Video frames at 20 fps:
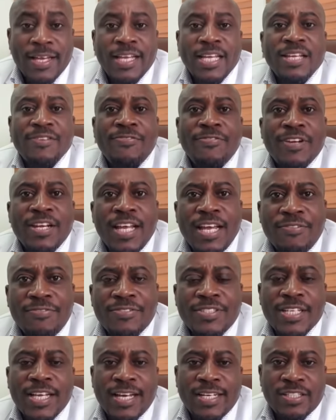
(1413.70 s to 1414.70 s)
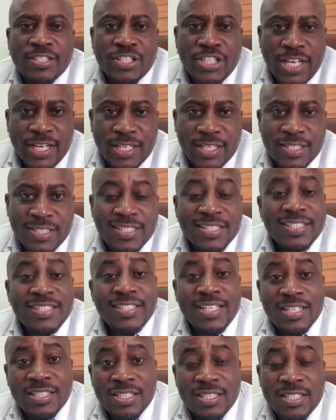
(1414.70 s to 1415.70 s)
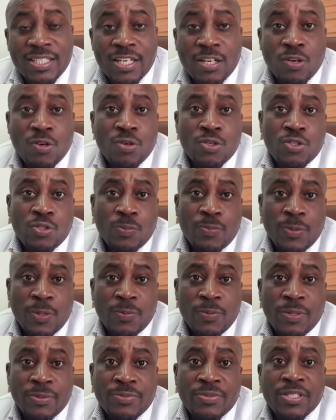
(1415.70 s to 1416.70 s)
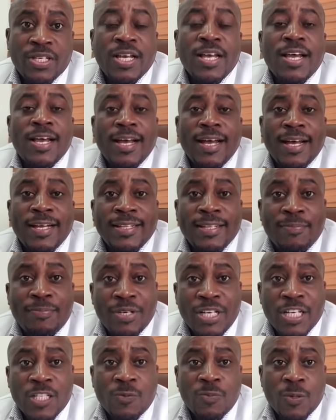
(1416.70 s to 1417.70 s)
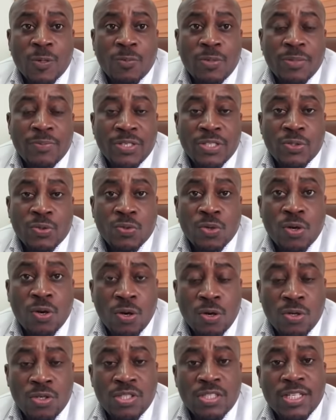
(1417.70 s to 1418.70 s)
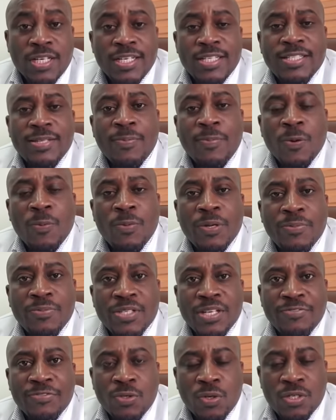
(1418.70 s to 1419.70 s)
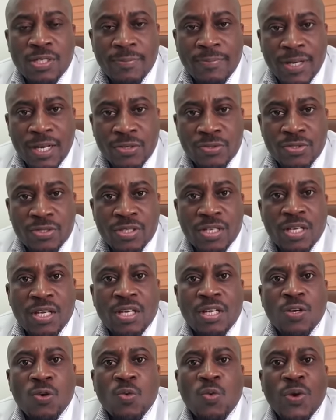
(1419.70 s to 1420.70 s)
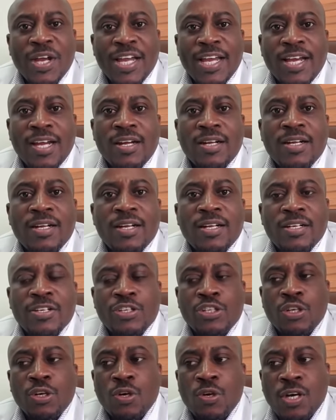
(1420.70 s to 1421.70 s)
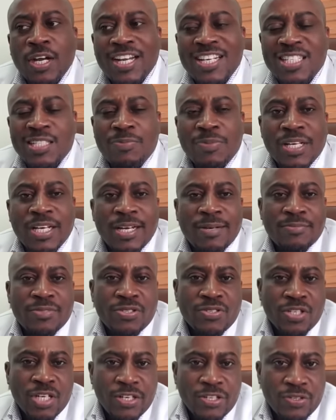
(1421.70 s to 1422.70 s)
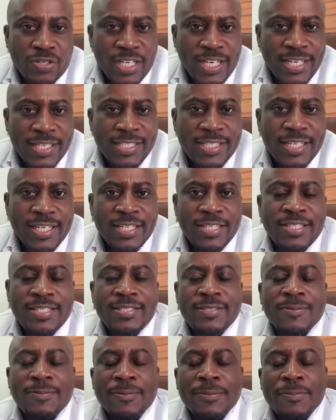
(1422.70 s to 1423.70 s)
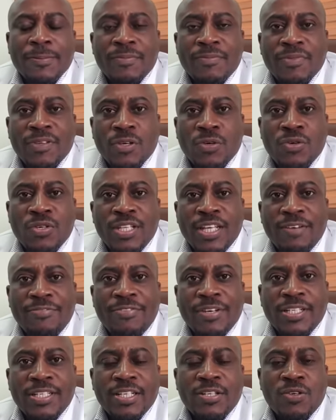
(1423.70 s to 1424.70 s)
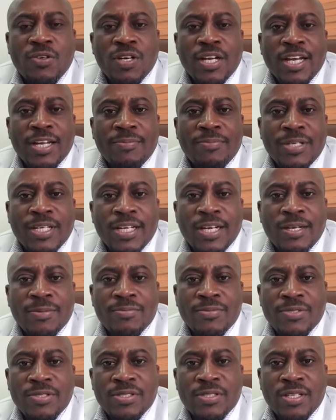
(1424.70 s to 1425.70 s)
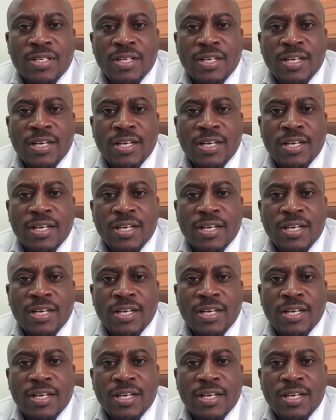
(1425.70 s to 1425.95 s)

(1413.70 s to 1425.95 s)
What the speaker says: if left unchecked, yes, it can cause you problems. And the biggest problem it will cause is the problems I've talked about, where your organs become strangulated, or the affected organ becomes